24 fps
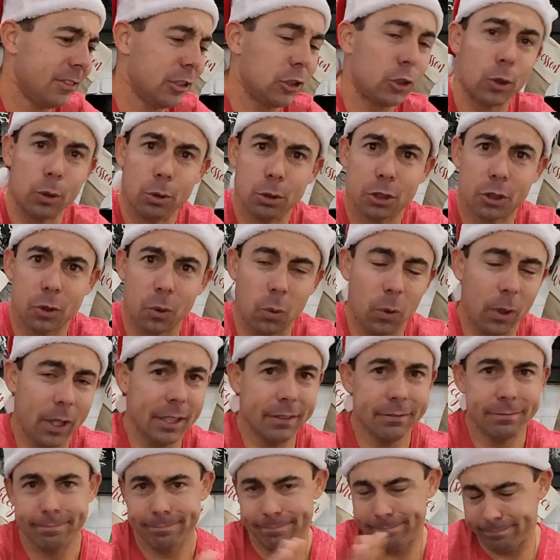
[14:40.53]
True
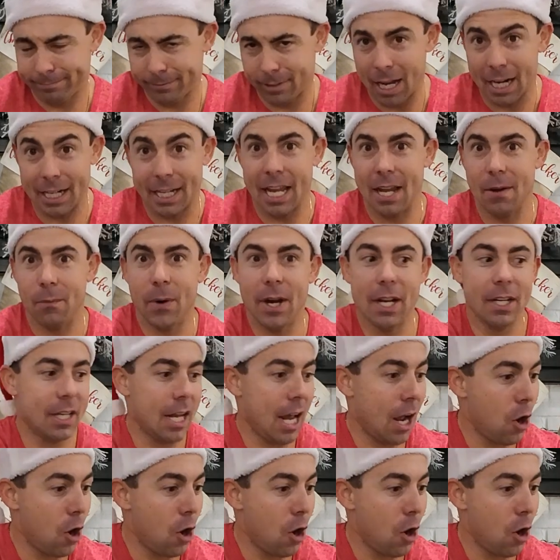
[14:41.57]
story. I can't wait.